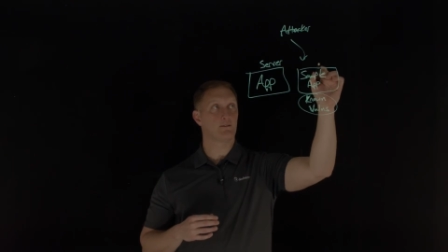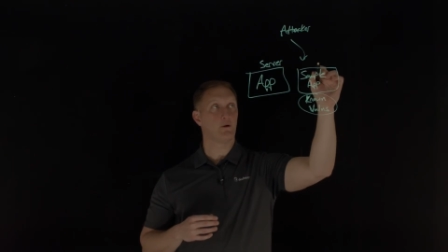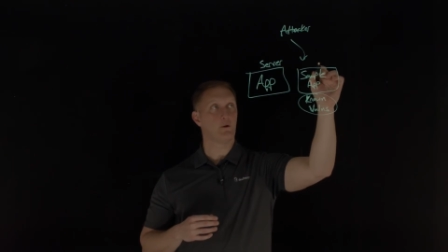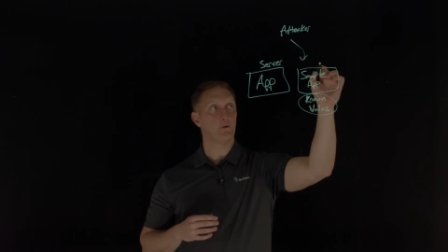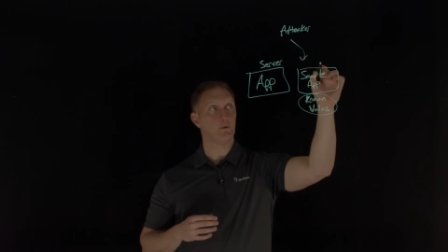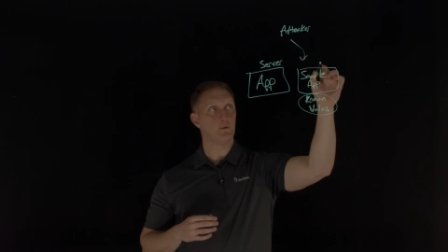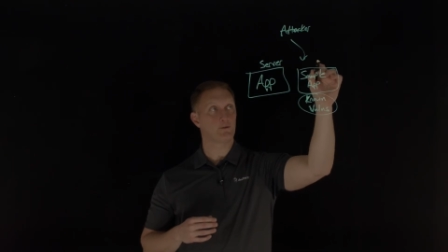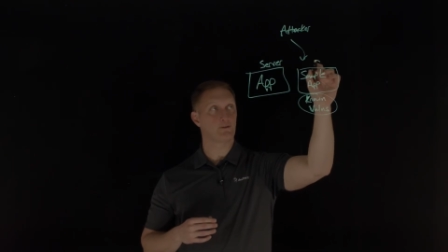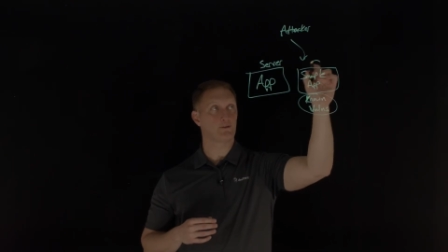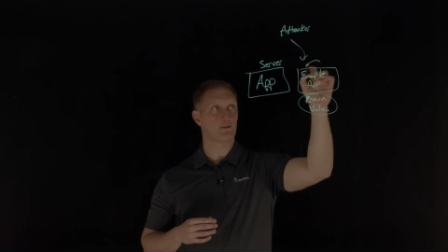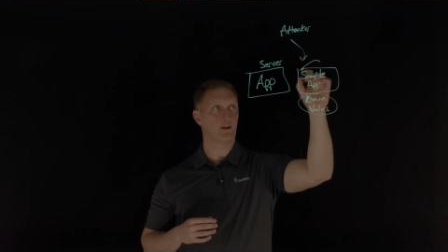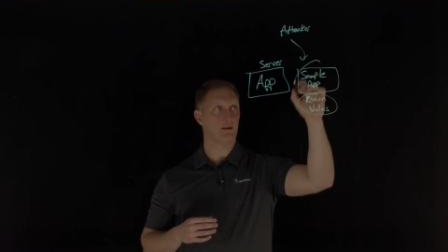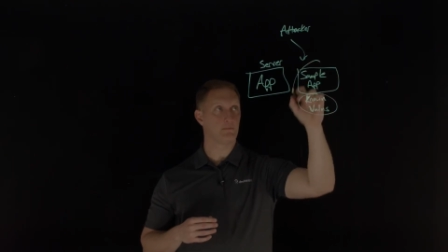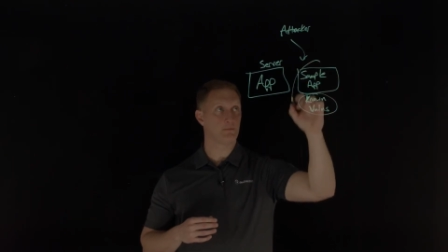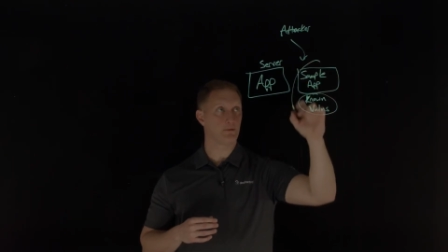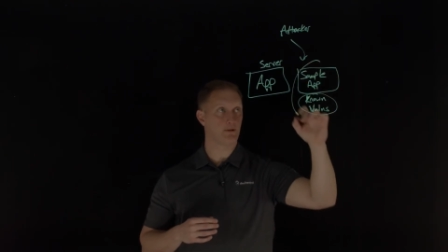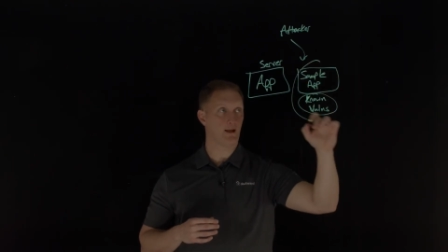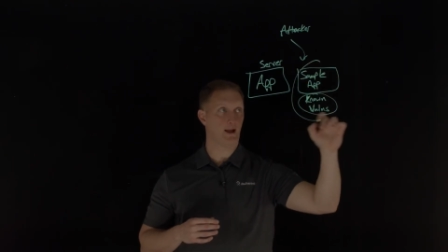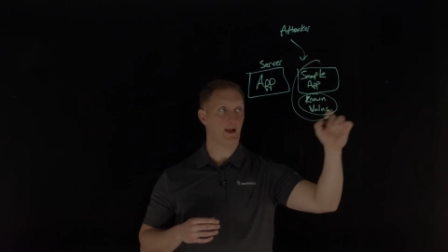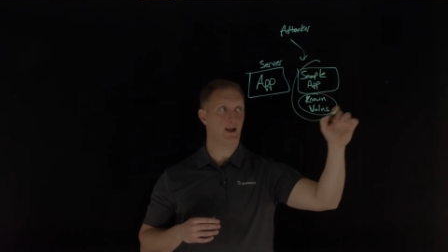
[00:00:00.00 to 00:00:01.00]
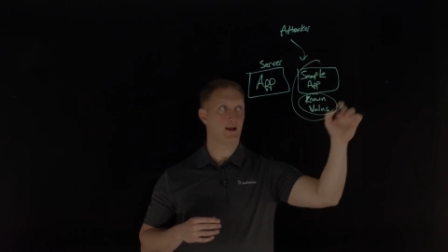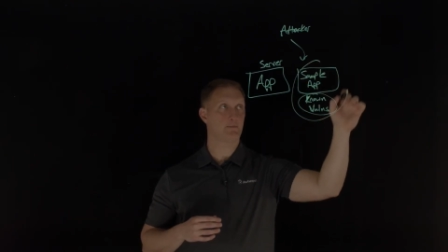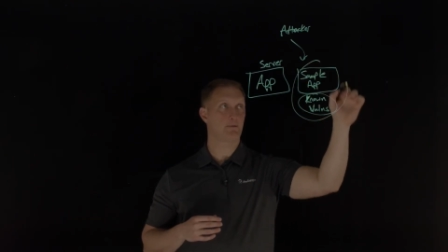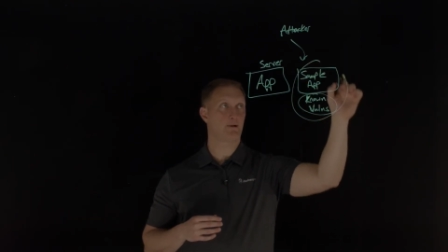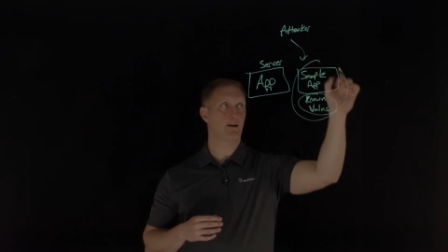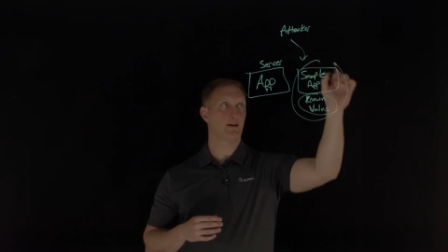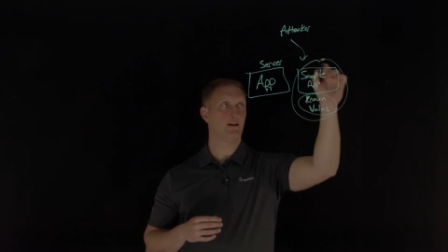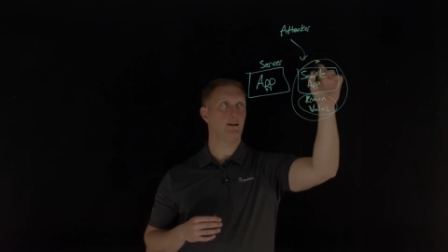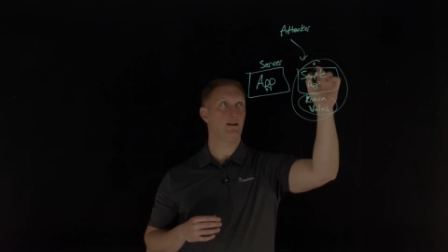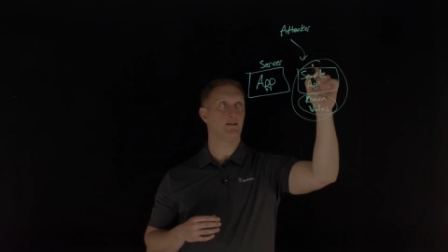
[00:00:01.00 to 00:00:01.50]
whole sample app
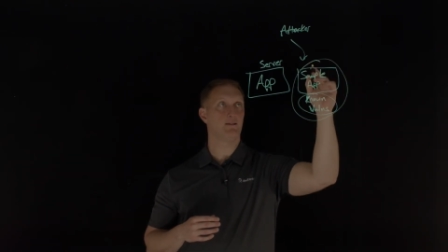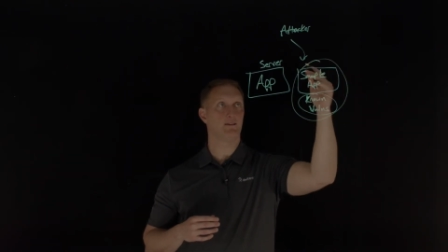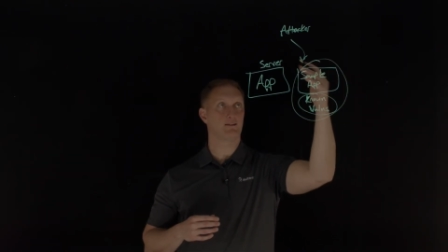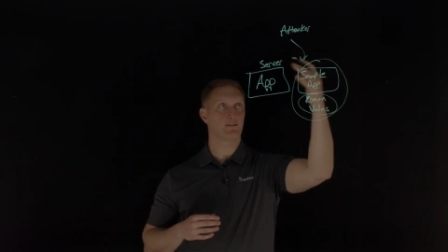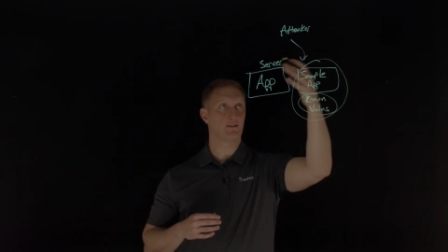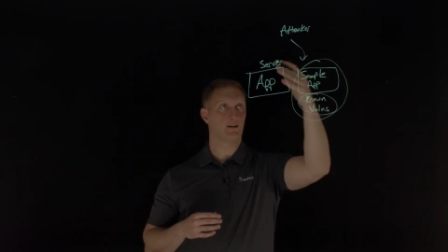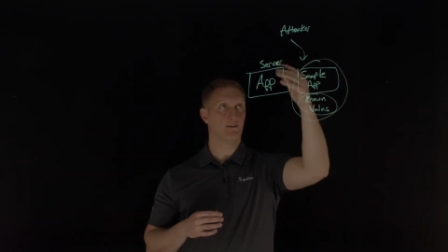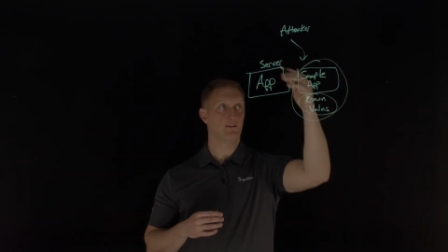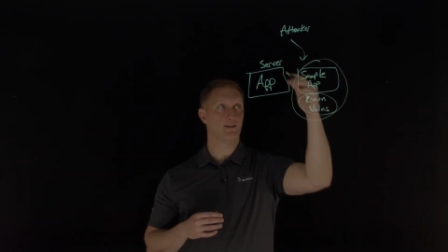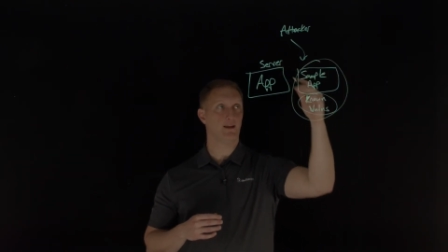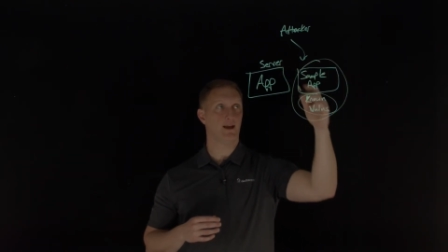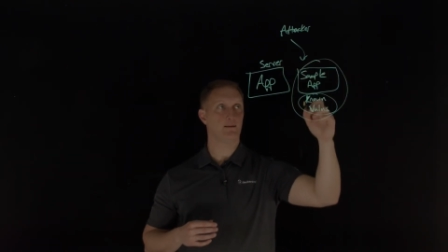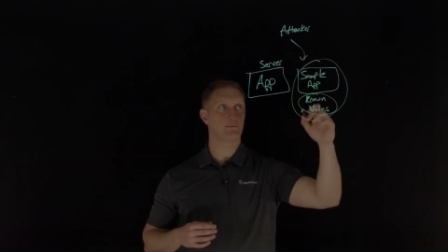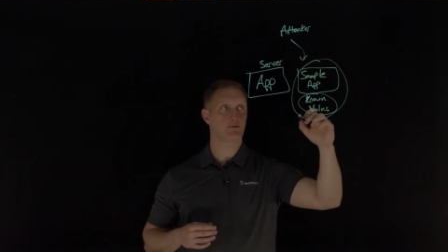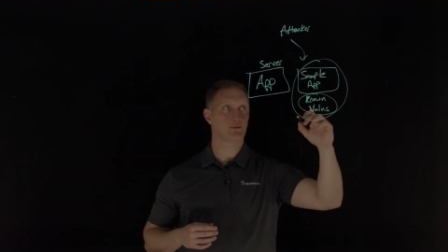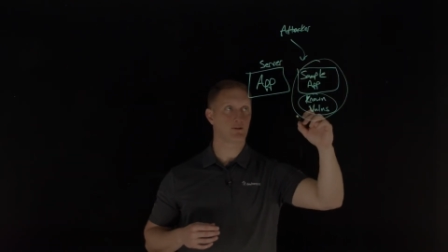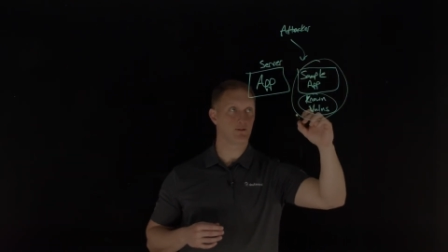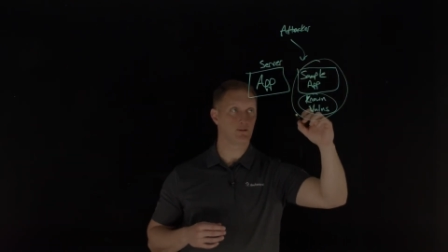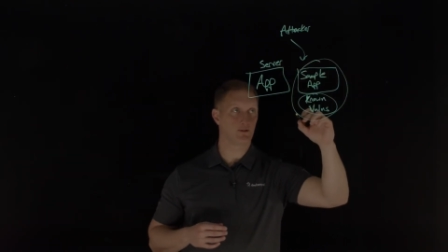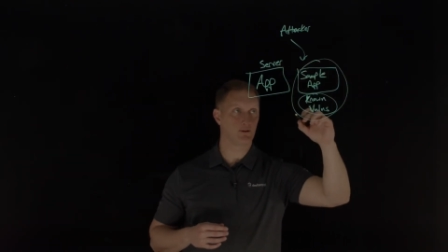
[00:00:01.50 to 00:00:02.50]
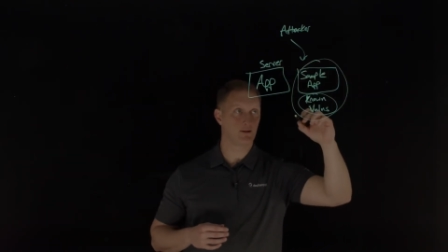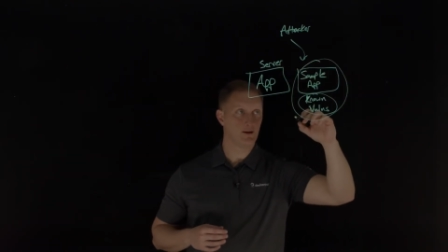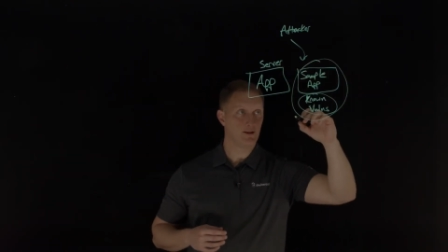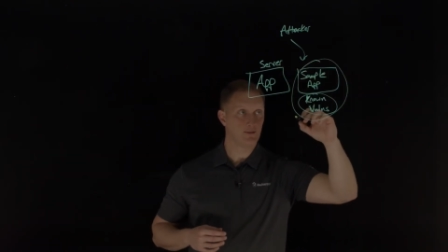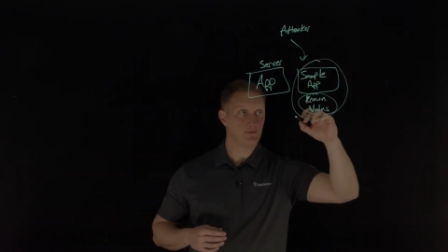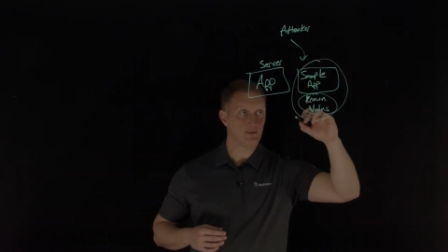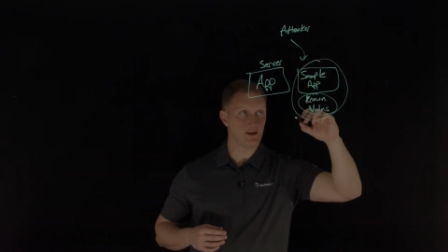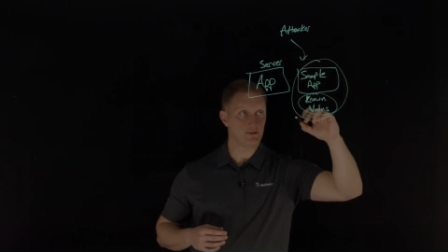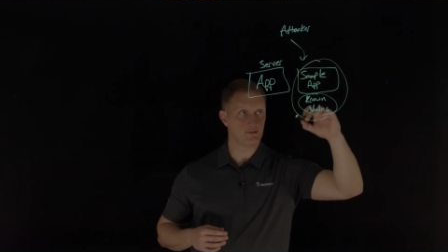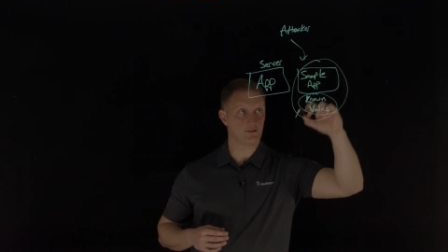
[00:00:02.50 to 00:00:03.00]
right here that's on the app server
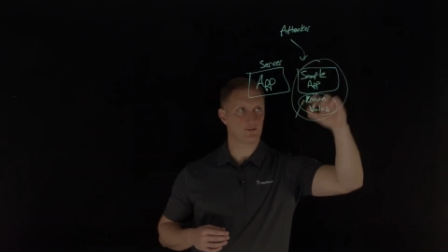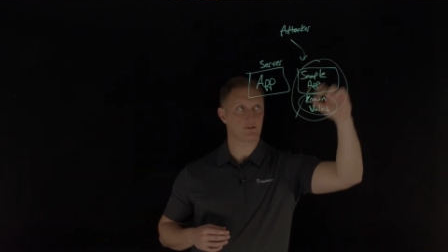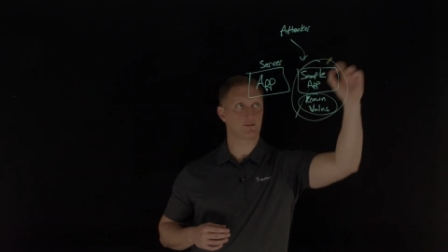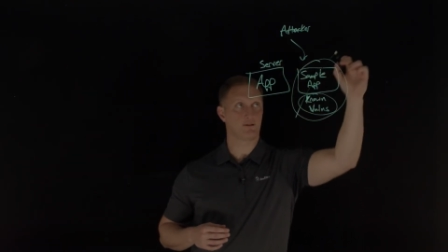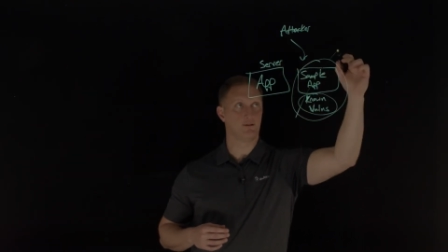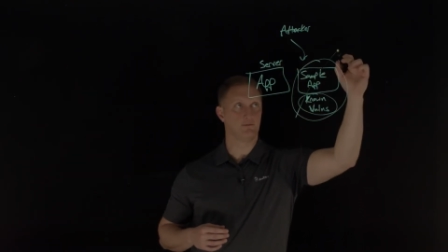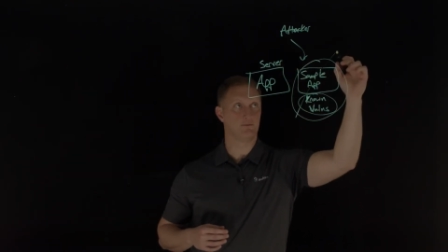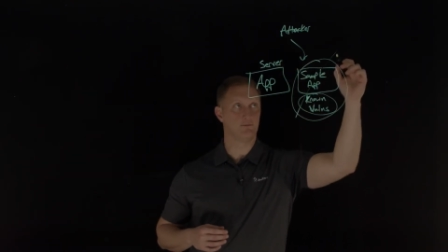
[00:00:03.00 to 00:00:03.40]
and just